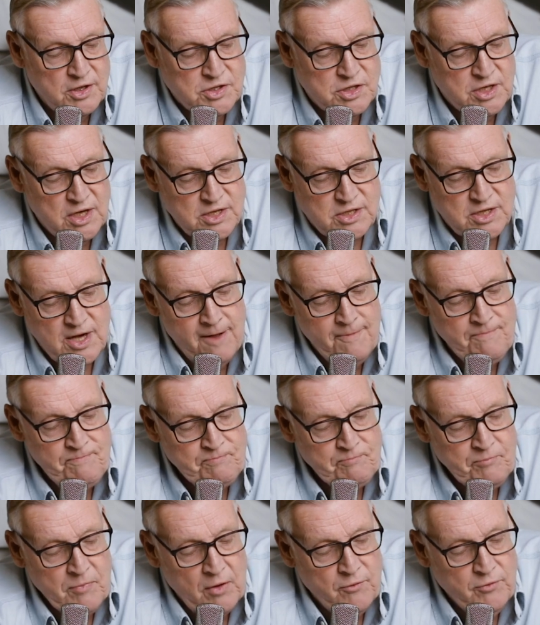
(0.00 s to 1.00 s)
It says,
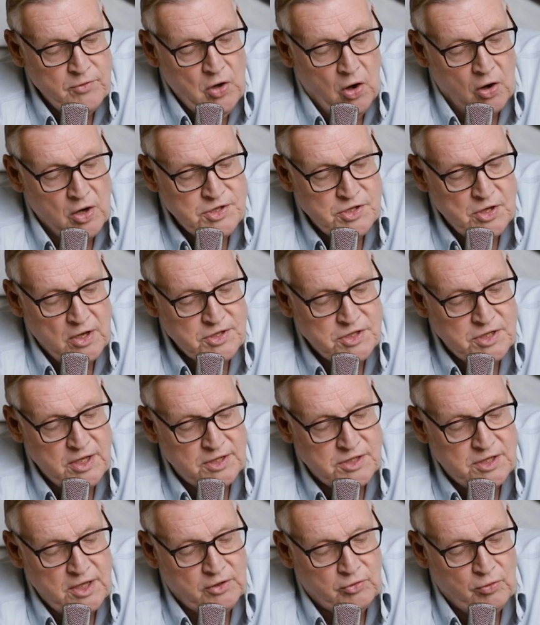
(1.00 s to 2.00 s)
Isaiah
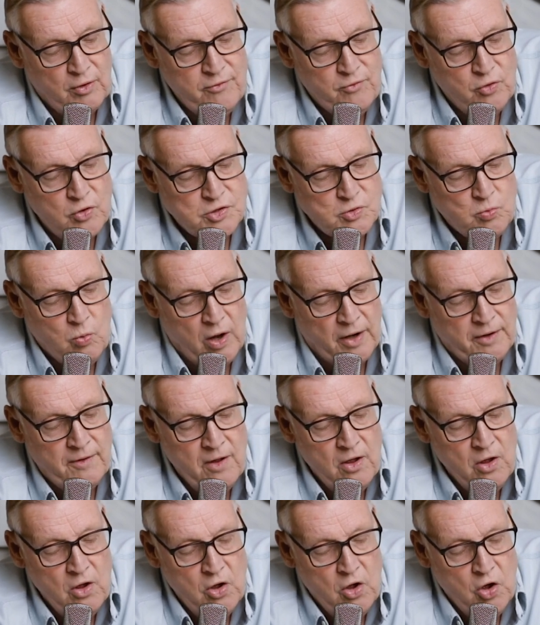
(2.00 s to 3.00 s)
63 verse 1,
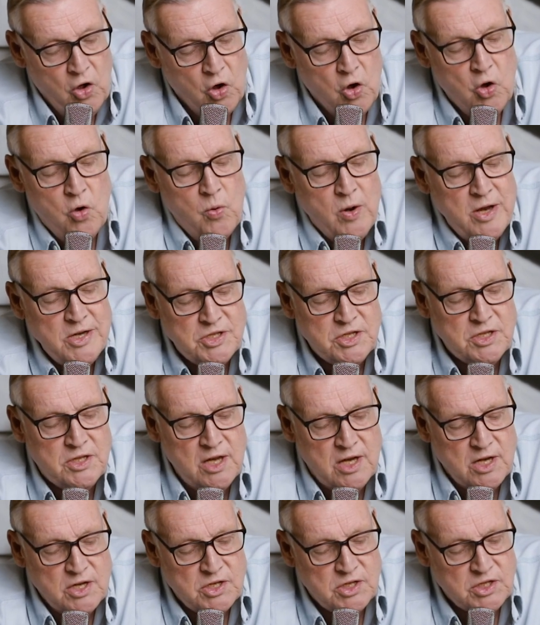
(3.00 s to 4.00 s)
who is
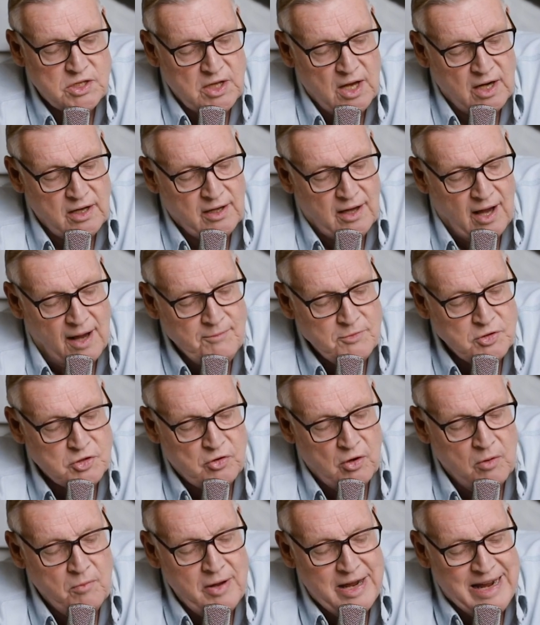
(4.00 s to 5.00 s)
this that comes
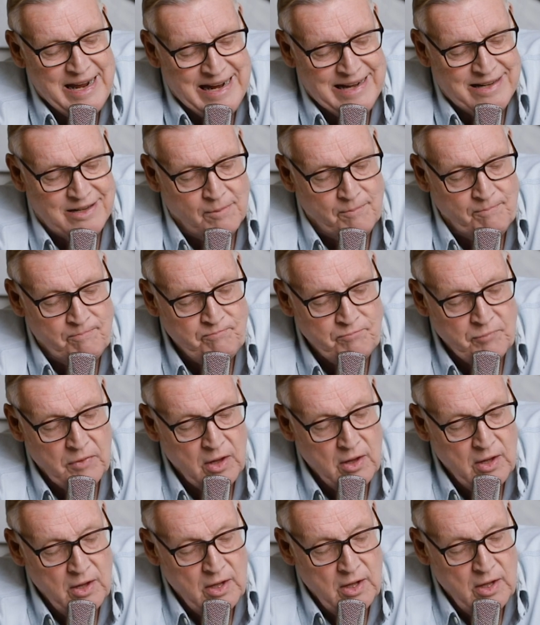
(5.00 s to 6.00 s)
from Edom
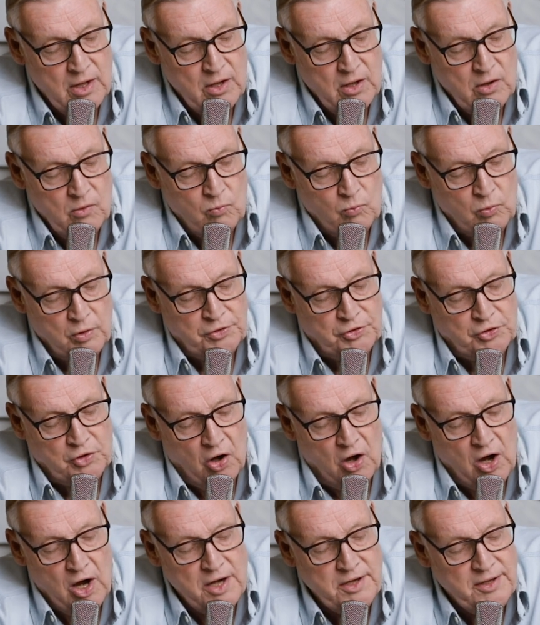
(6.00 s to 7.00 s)
with
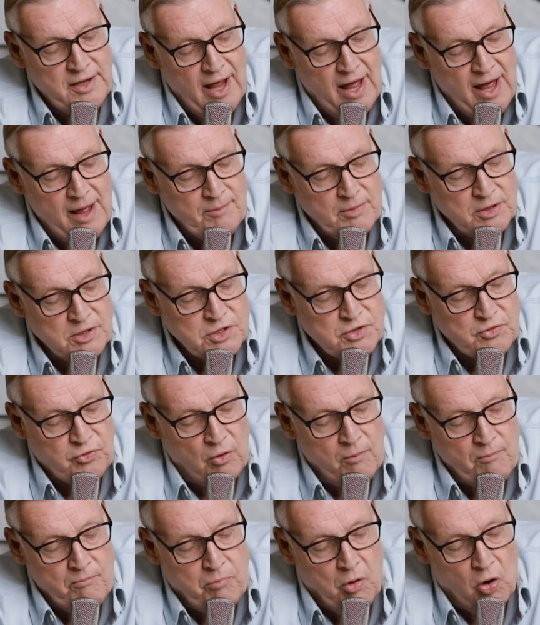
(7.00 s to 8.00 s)
dyed garments
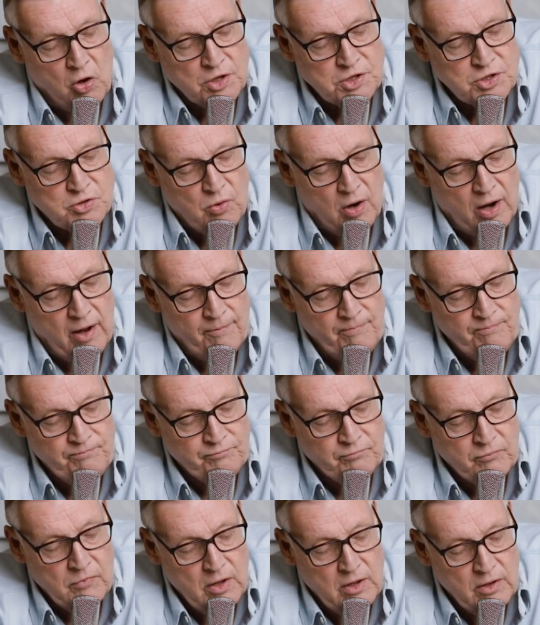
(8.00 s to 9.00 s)
from Bozra,
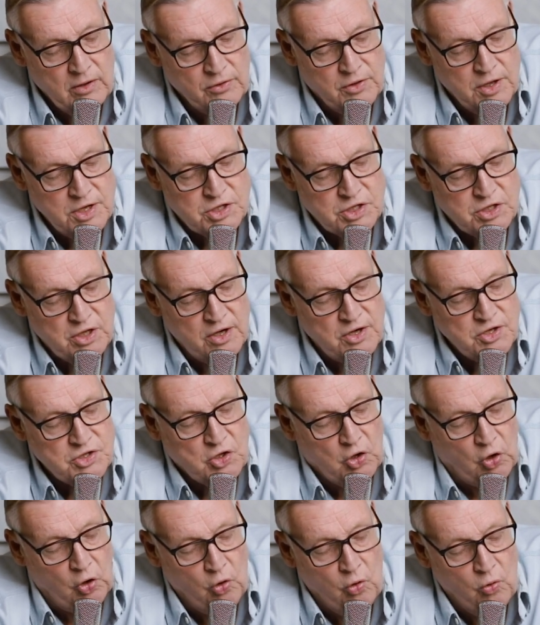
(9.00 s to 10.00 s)
this that
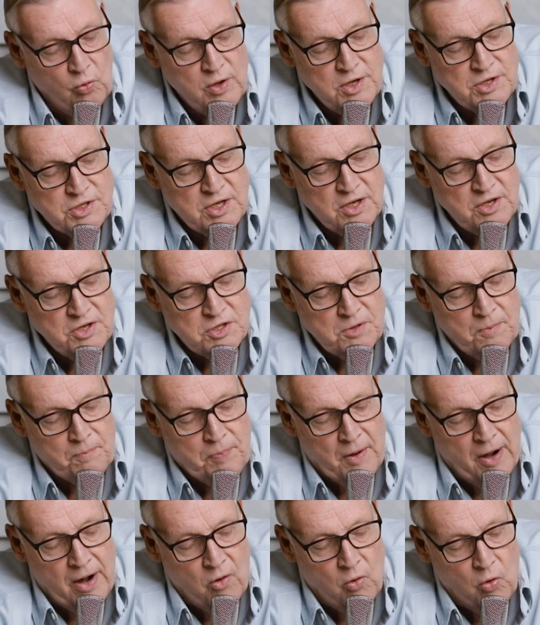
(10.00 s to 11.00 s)
is glorious in his
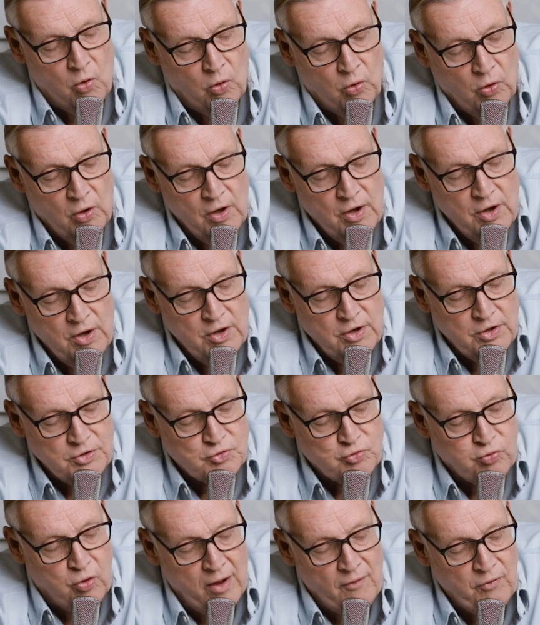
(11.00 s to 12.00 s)
apparel,
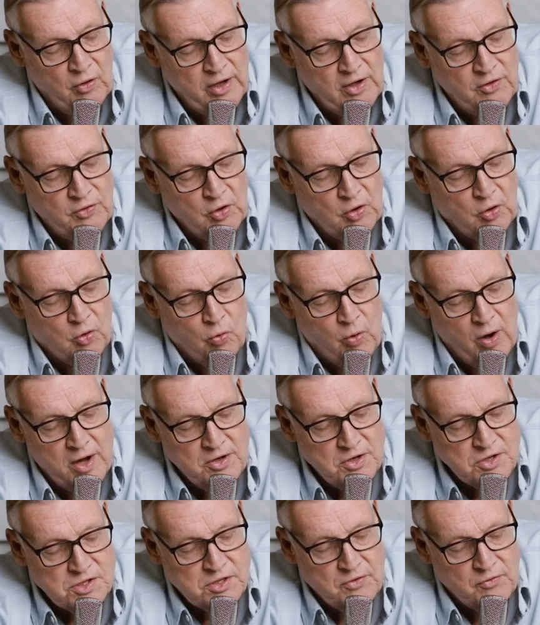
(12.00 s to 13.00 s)
traveling in the
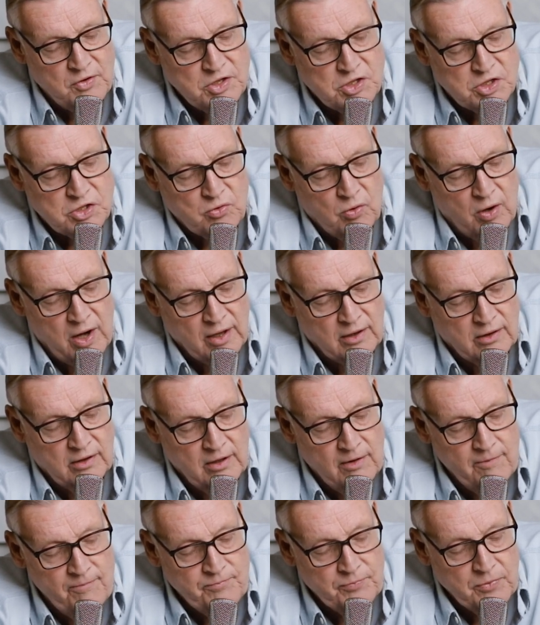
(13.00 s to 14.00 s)
greatness of his strength?